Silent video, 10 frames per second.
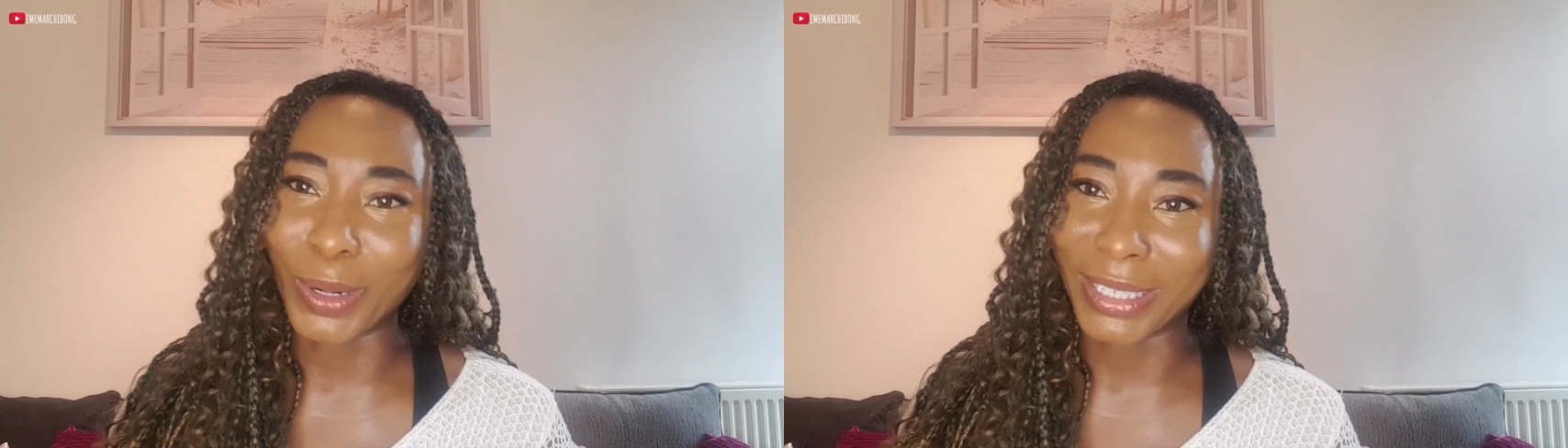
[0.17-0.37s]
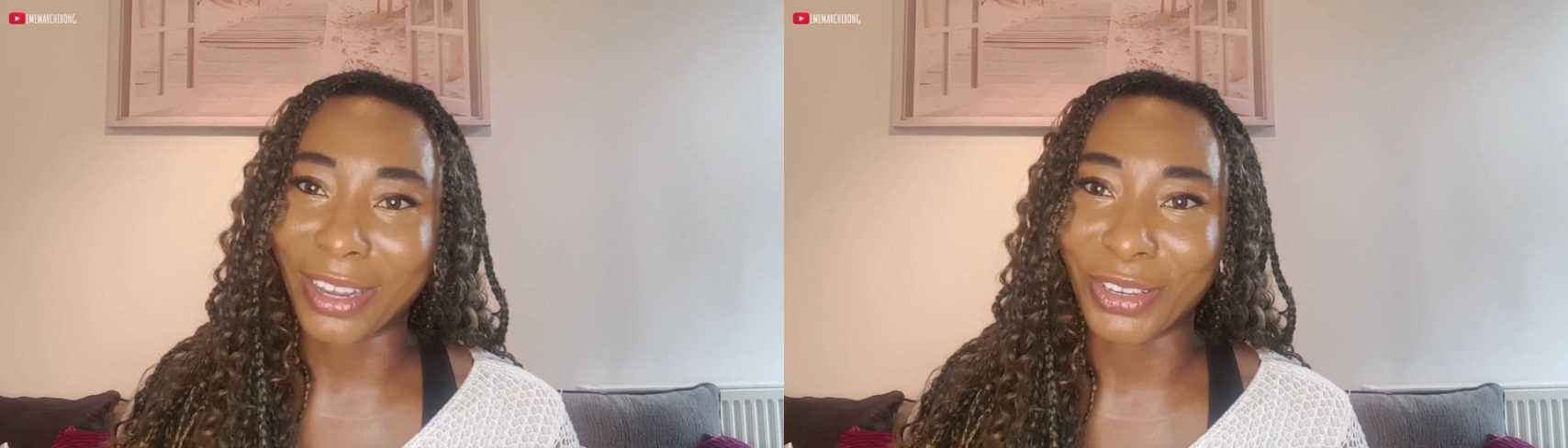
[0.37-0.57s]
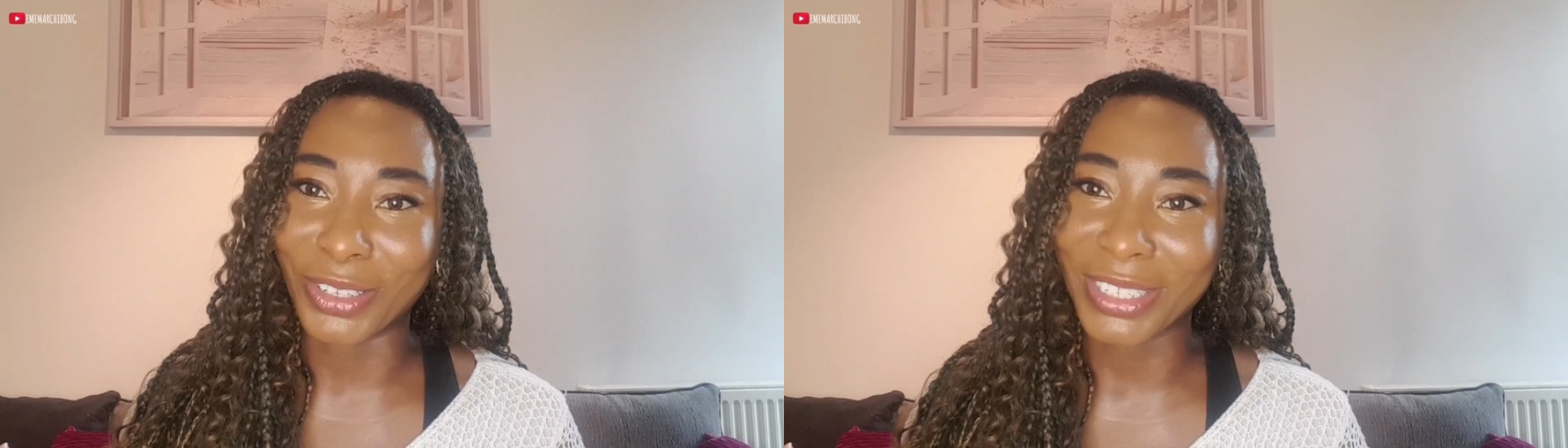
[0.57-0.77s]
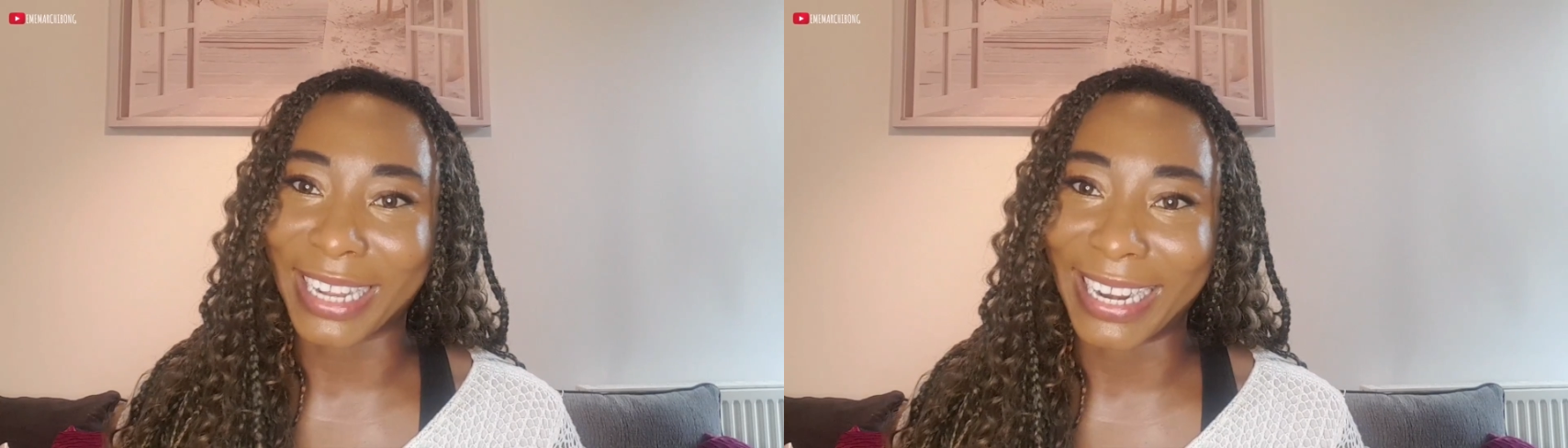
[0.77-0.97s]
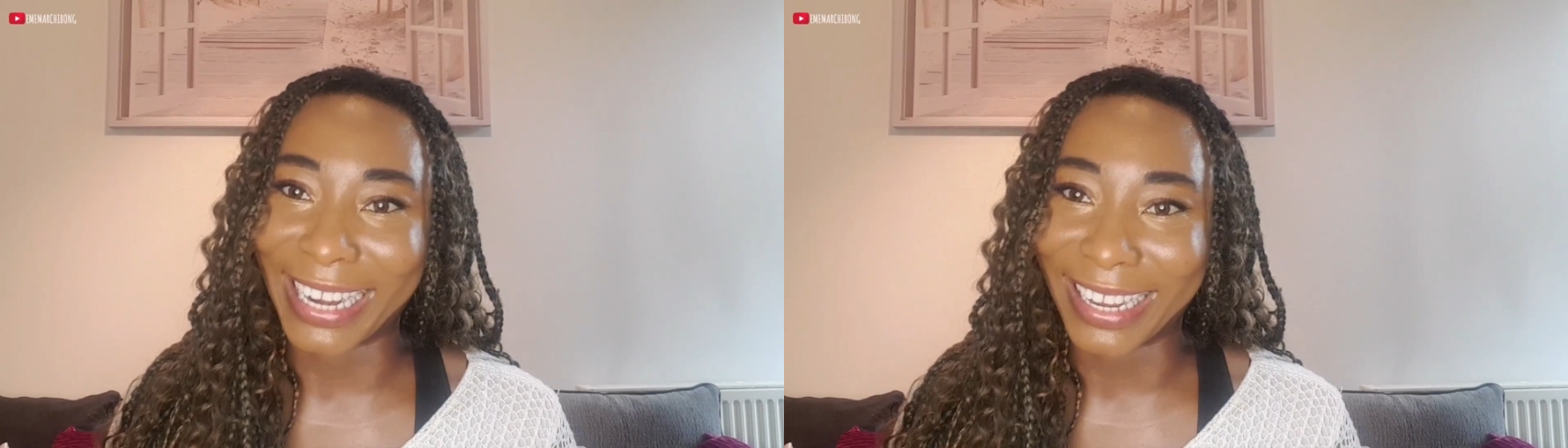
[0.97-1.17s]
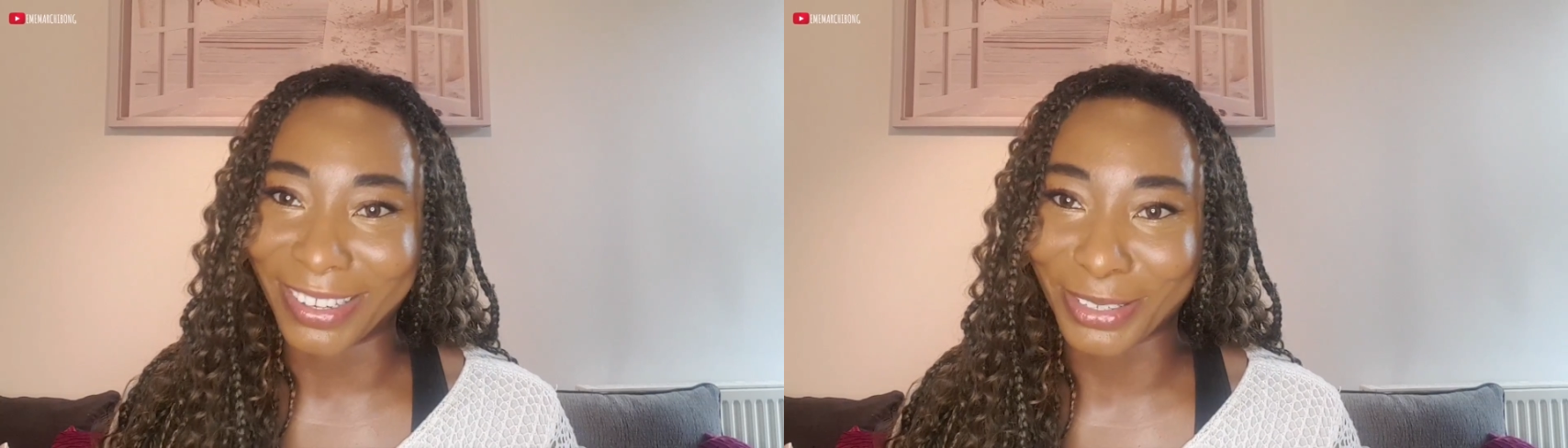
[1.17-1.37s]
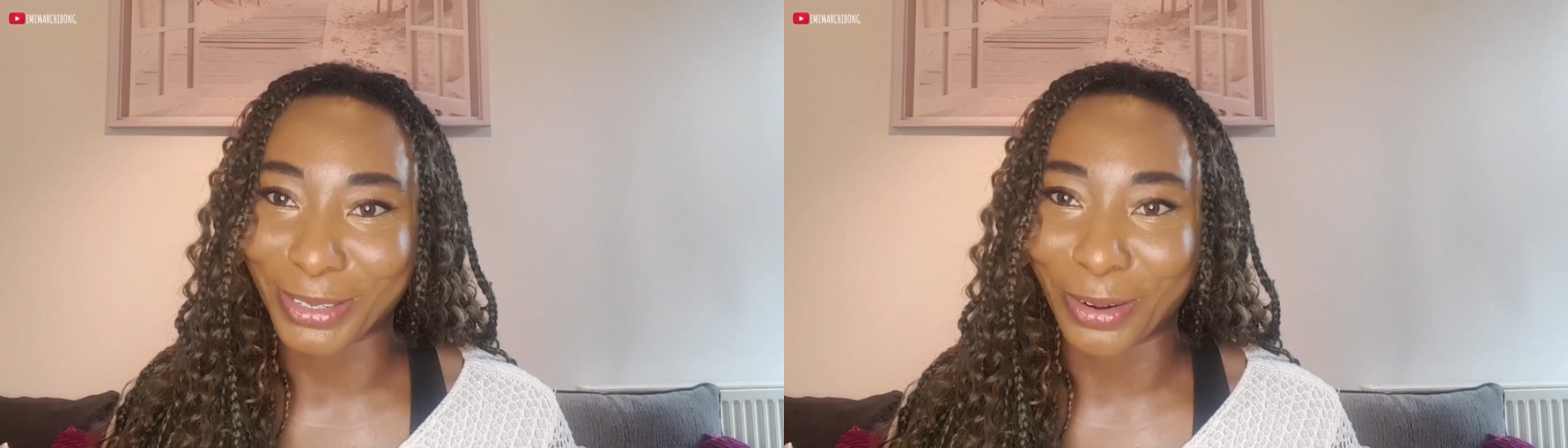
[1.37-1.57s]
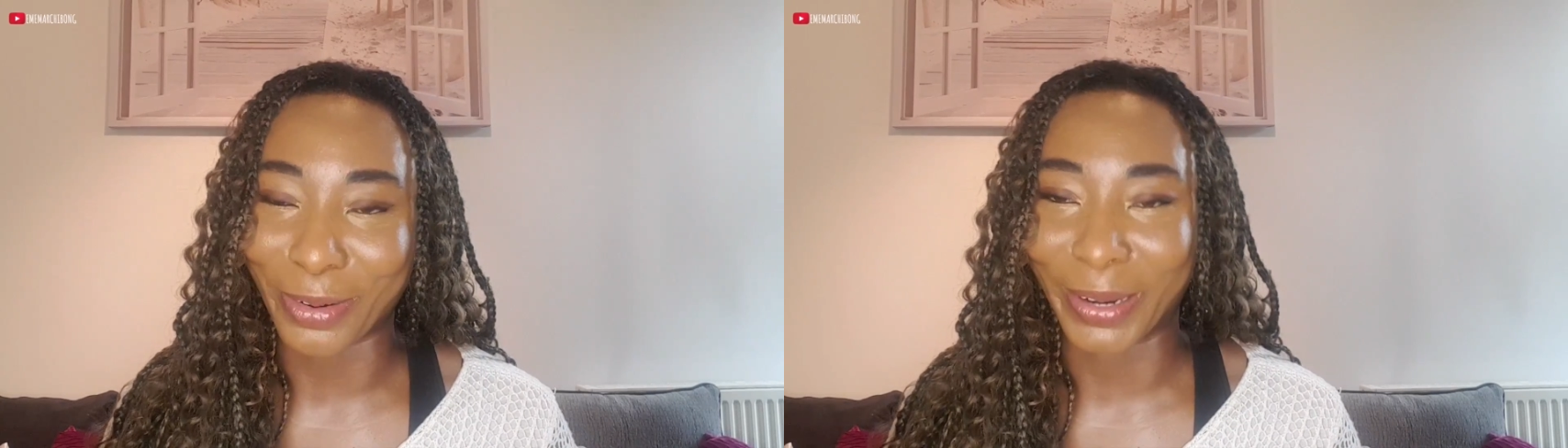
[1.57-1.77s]
to tell you just a little
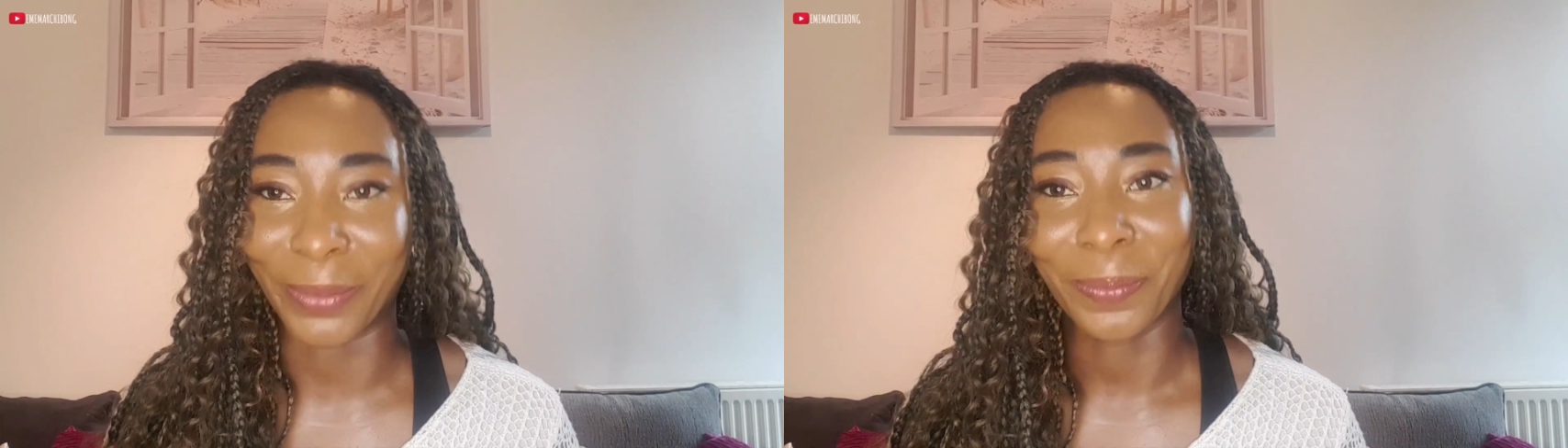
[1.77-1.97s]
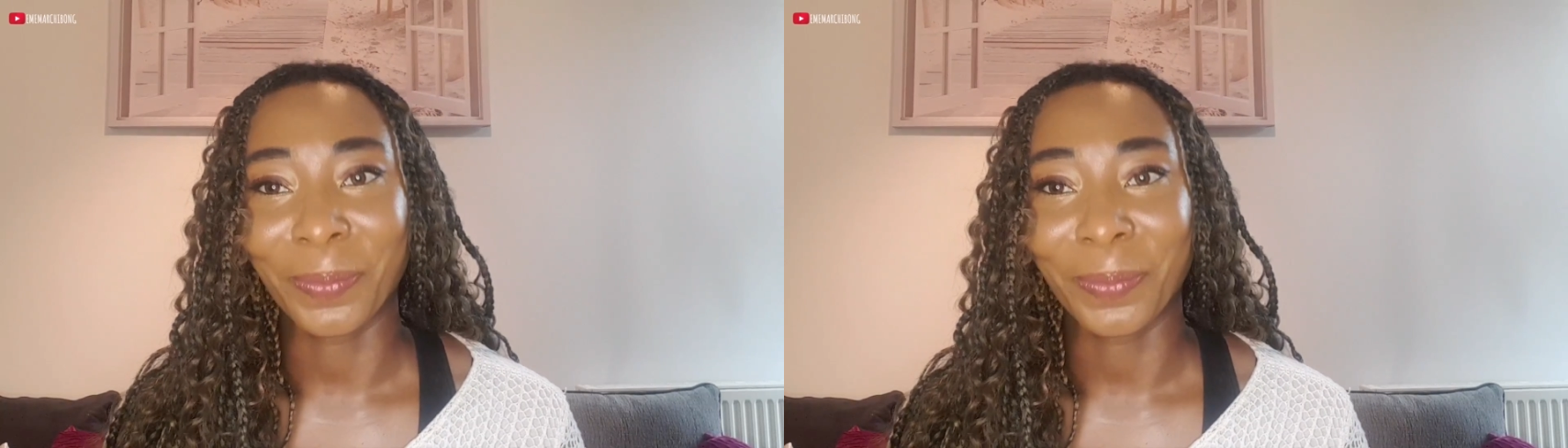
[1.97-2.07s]
story.